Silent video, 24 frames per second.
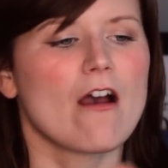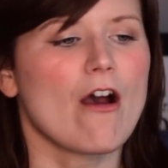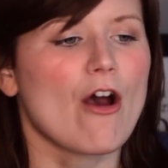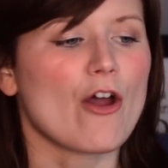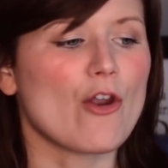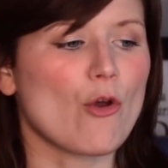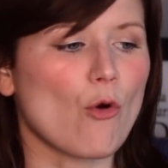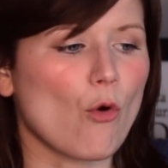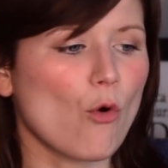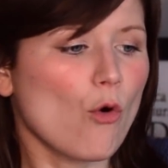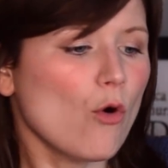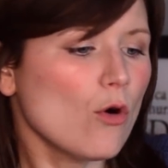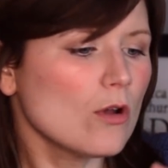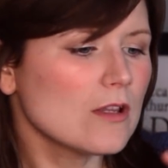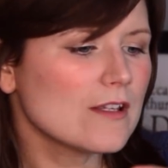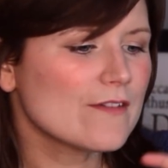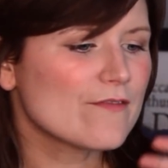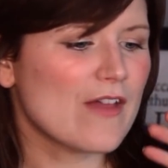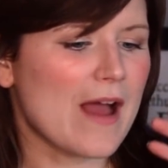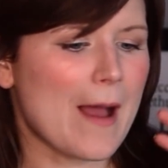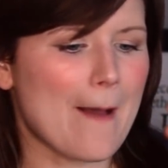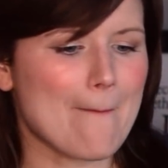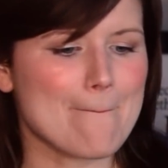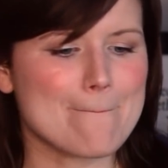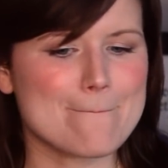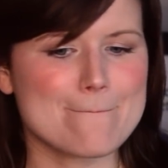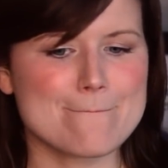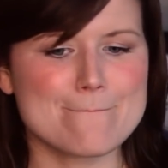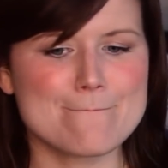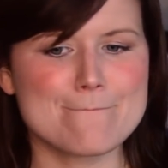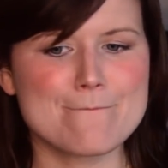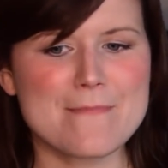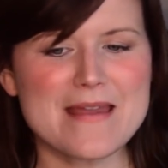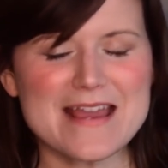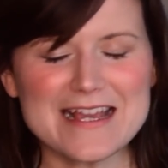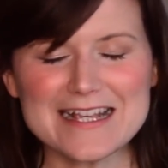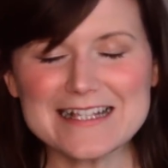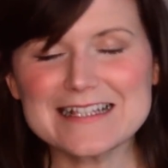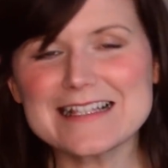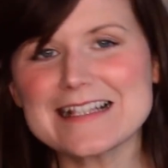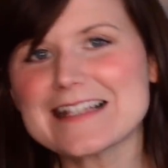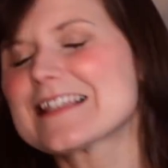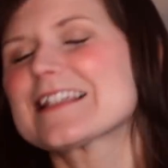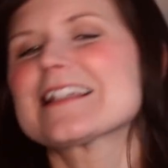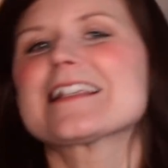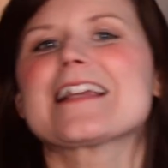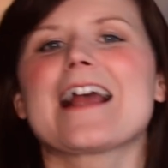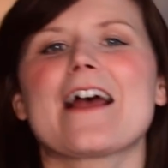And all of that
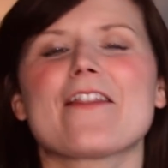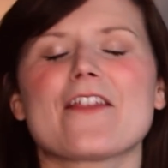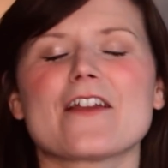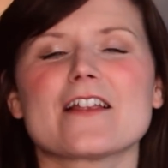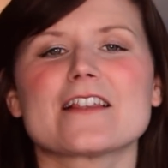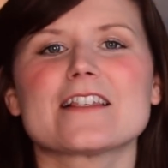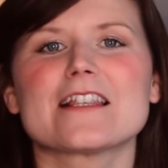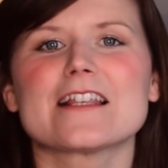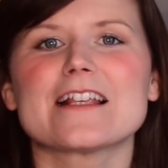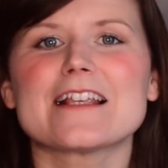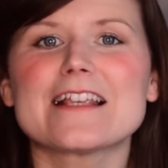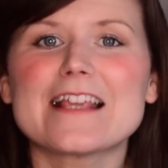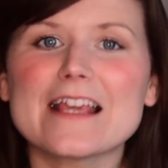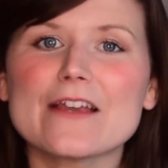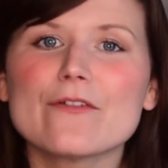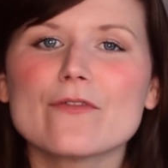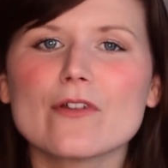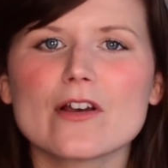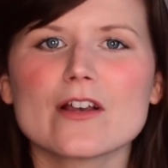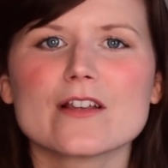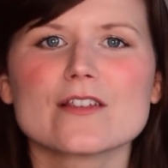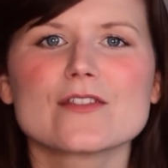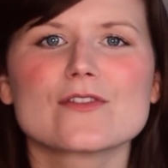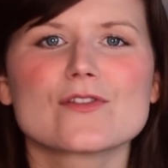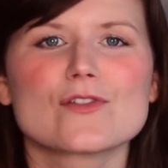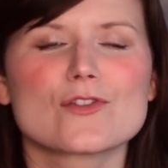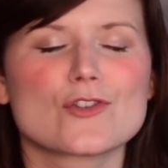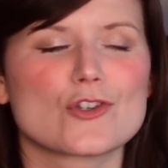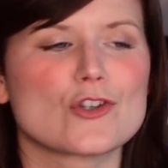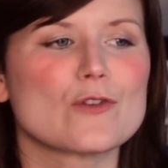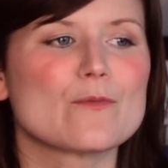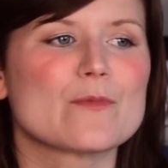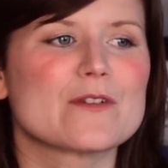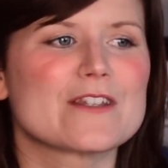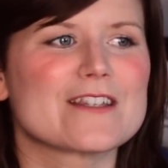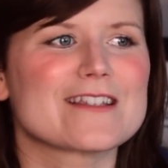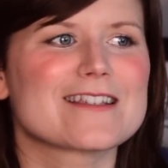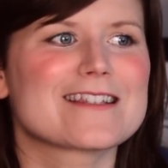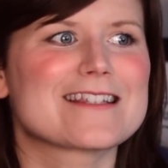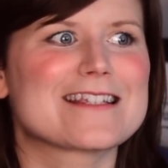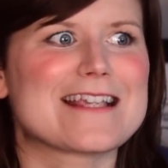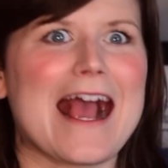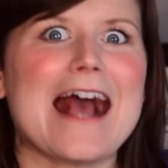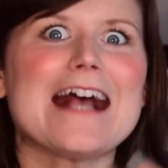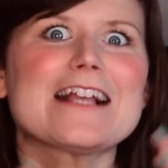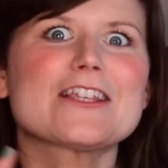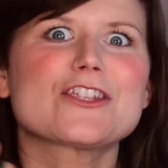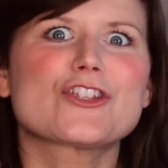mixes together to give us Jupiter's
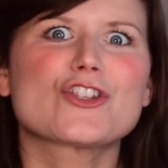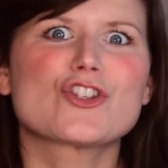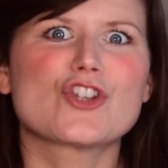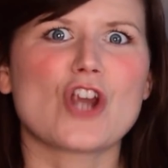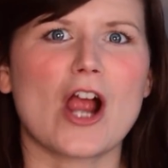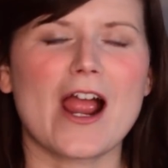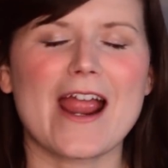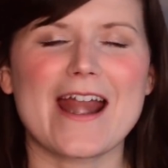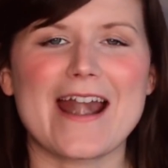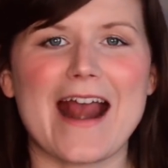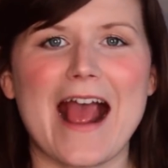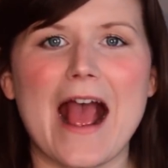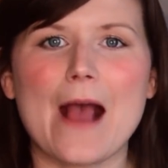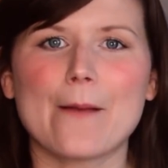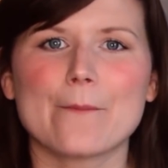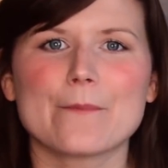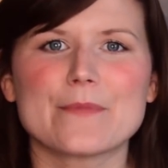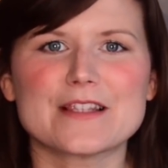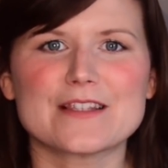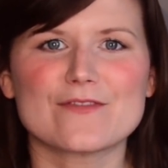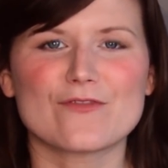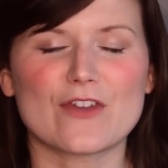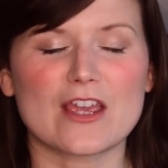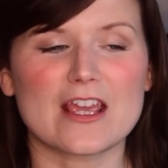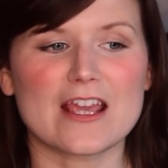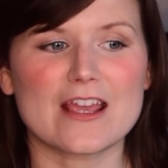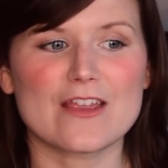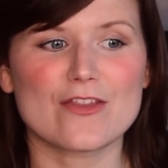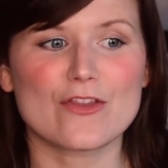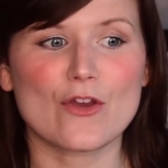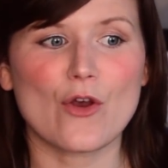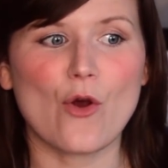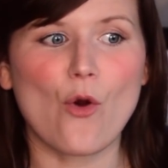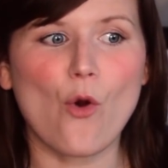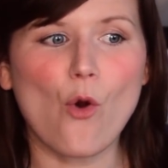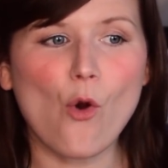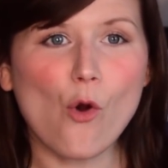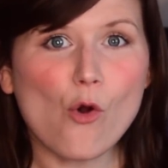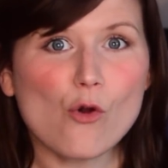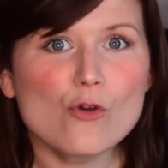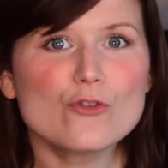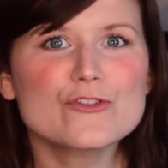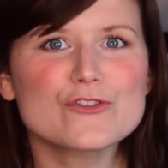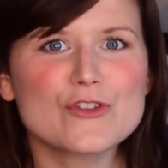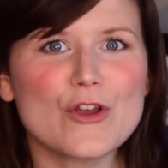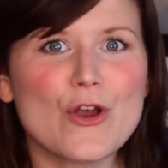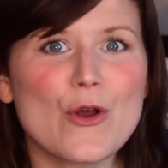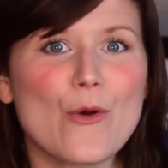gas giant atmosphere that
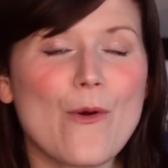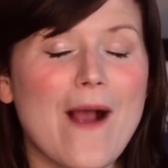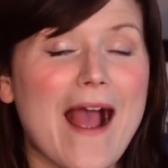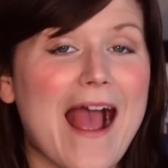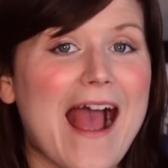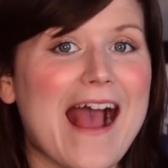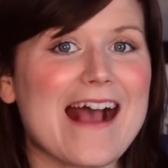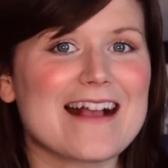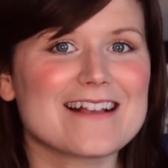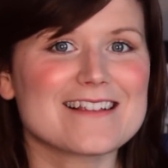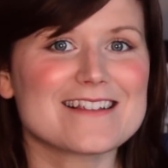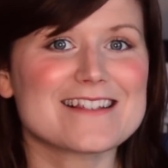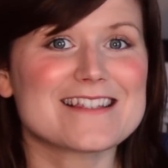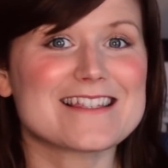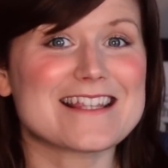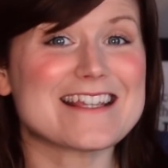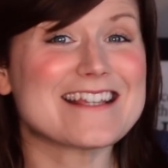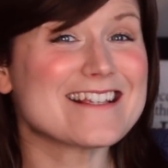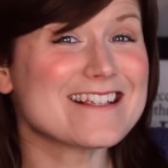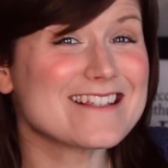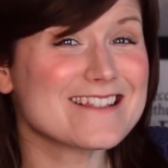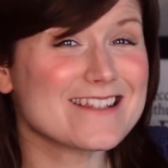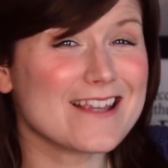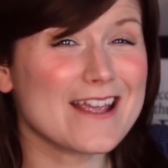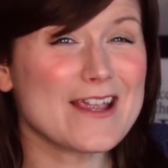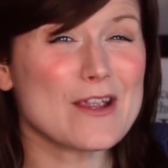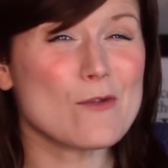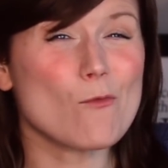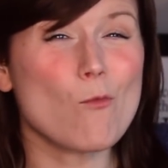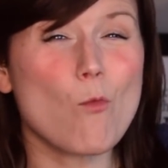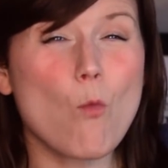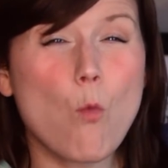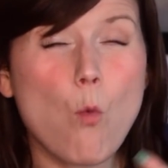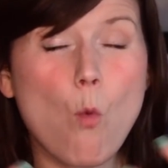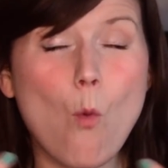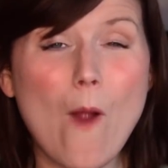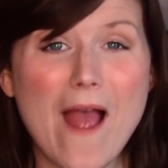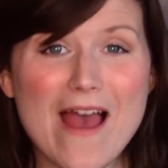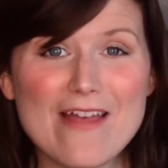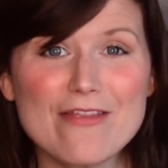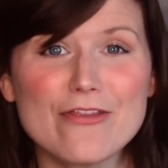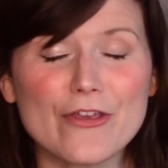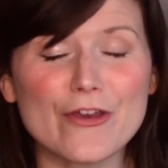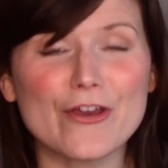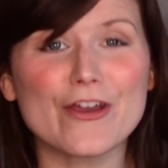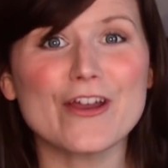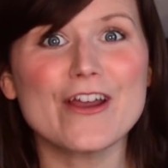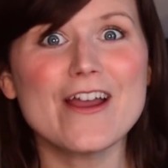also has things like
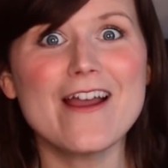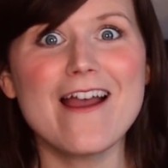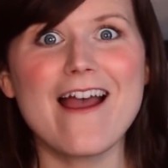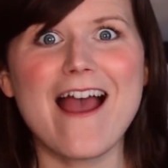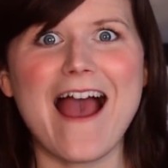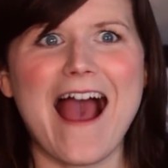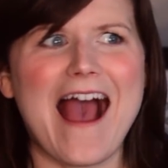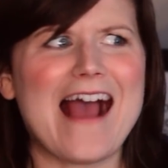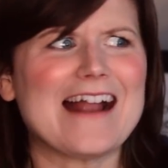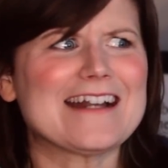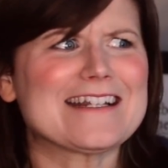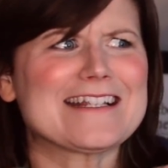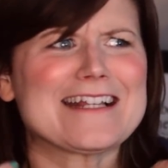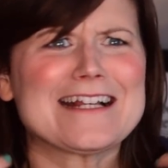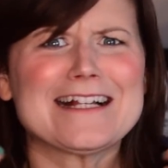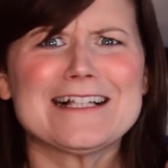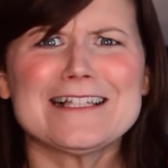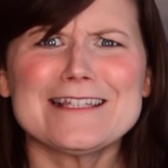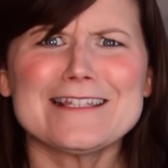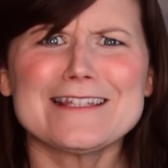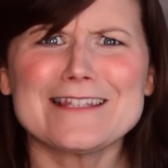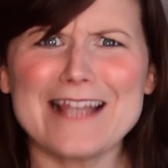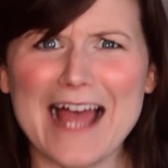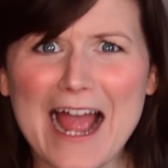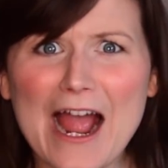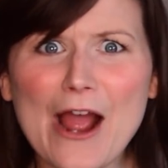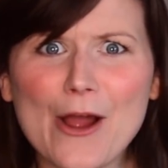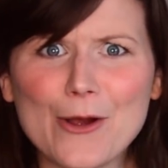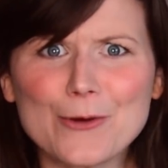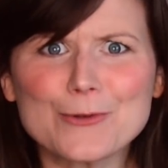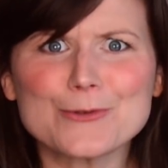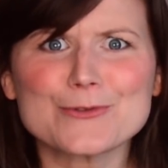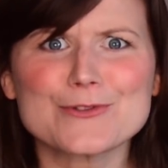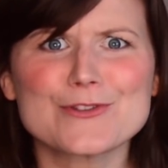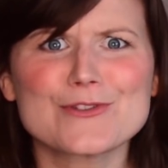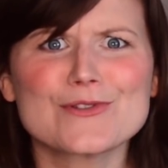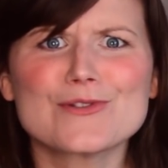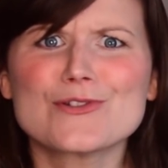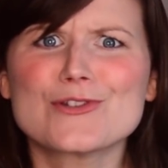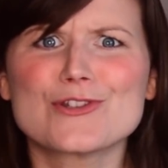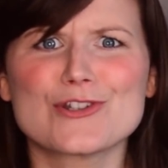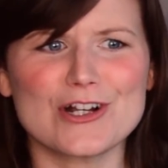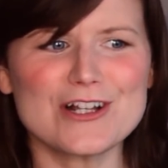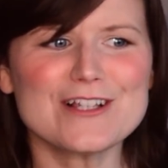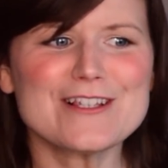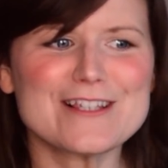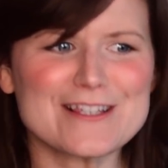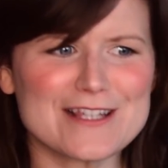weather and clouds,
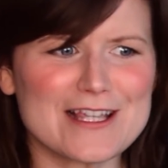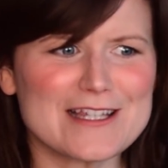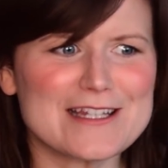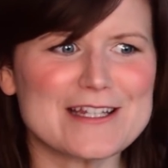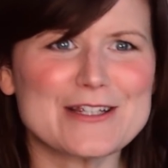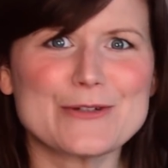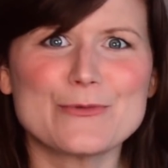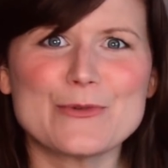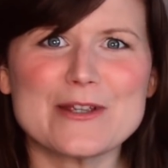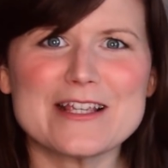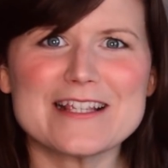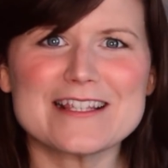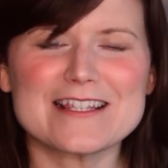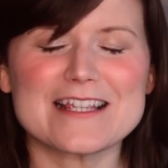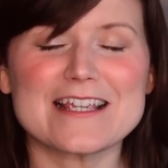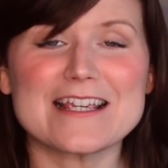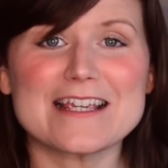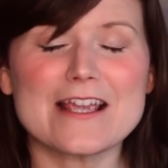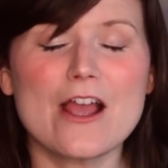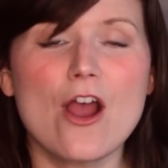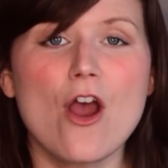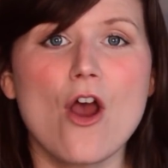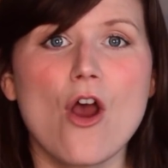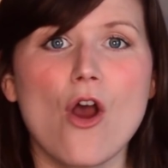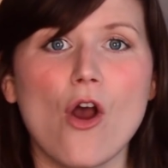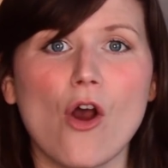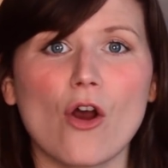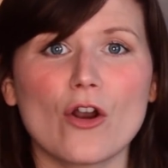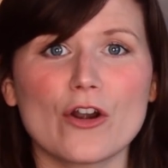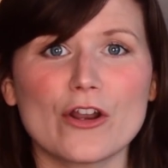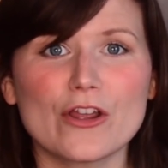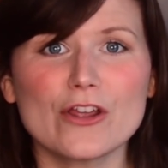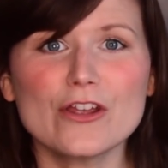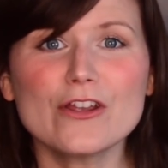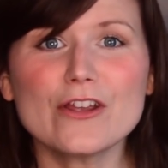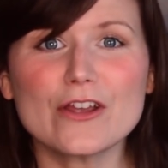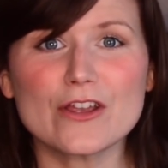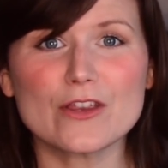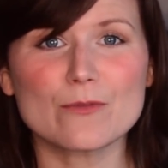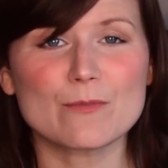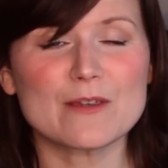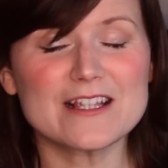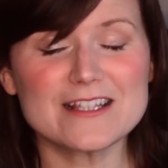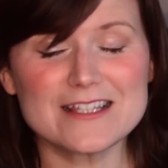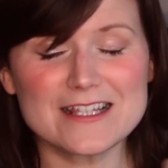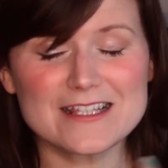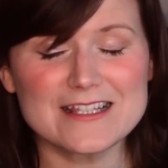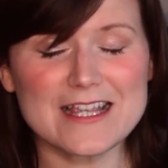just like we see on Earth,
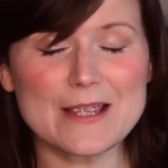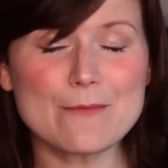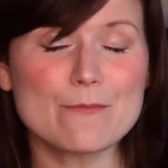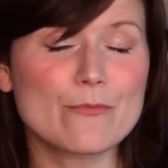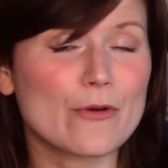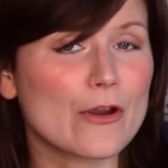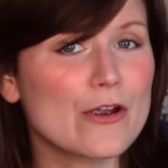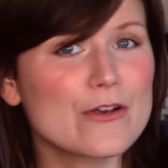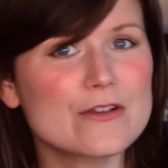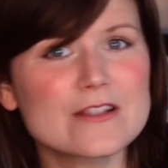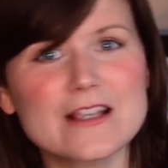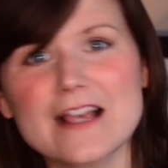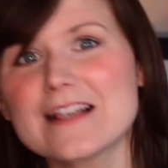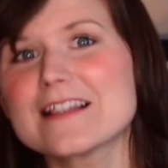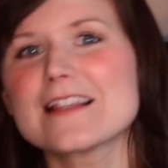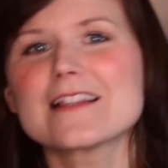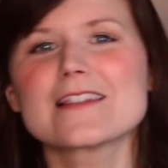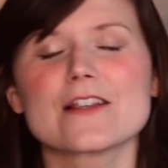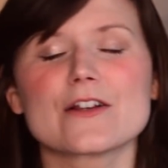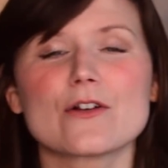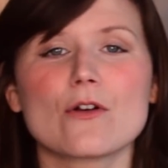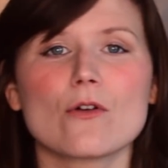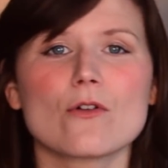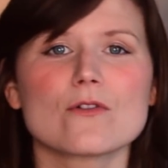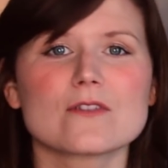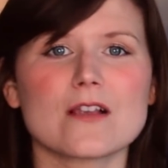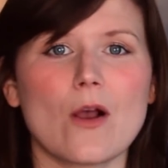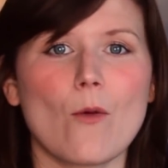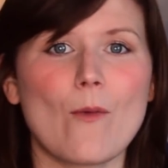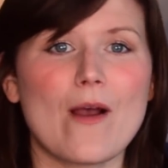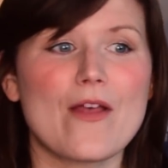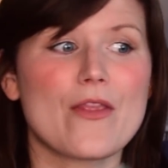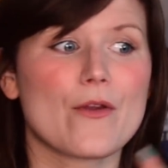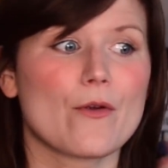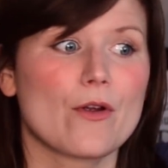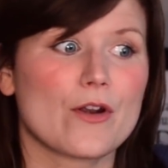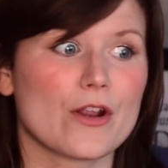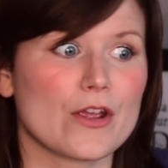because the same processes that cause our weather on